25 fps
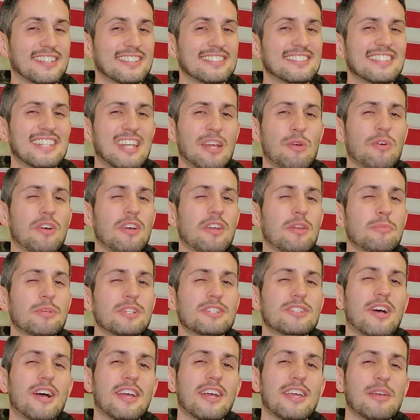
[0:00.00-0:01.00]
Today we're going to be
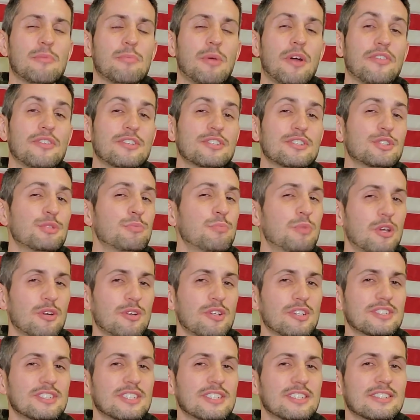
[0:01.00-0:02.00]
talking about the
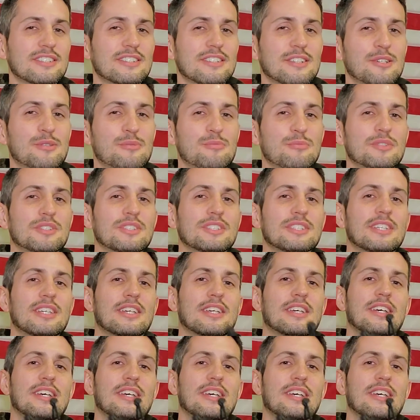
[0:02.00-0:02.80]
Spiritus Systems